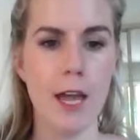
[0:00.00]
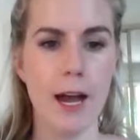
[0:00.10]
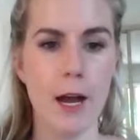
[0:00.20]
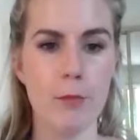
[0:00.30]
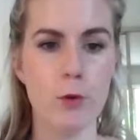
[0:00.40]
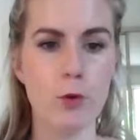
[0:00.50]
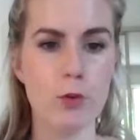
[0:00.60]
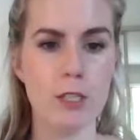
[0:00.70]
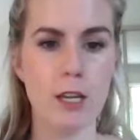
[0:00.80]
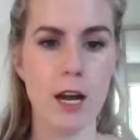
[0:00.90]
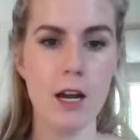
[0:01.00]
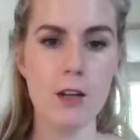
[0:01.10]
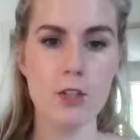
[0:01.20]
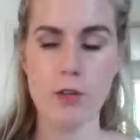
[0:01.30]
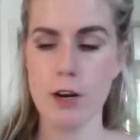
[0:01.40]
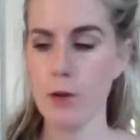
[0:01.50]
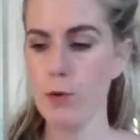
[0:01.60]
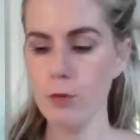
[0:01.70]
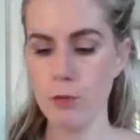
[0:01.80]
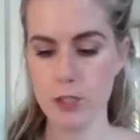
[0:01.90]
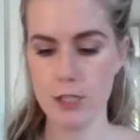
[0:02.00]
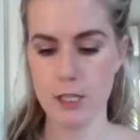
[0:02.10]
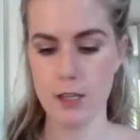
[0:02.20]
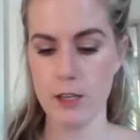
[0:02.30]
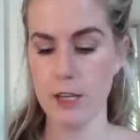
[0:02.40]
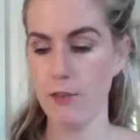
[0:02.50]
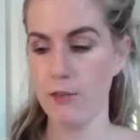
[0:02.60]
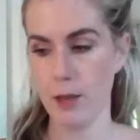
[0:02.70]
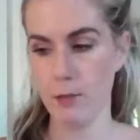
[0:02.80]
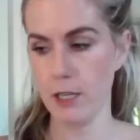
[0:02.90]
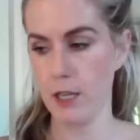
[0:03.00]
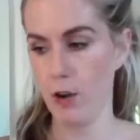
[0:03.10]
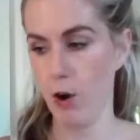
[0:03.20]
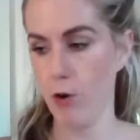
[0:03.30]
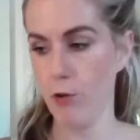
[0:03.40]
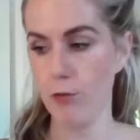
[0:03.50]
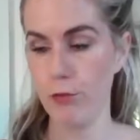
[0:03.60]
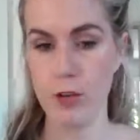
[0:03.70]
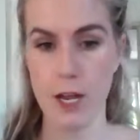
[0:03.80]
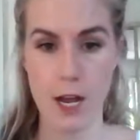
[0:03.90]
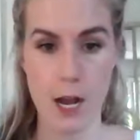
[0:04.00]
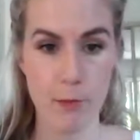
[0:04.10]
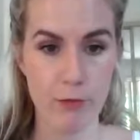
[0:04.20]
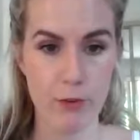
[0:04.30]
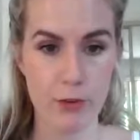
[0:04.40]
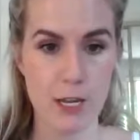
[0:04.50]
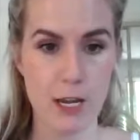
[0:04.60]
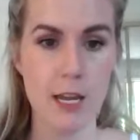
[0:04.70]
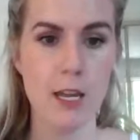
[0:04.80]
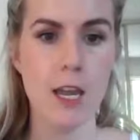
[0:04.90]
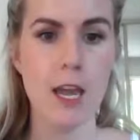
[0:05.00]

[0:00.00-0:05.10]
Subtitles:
Nootka, tree wood, which is in the family of Abavortai,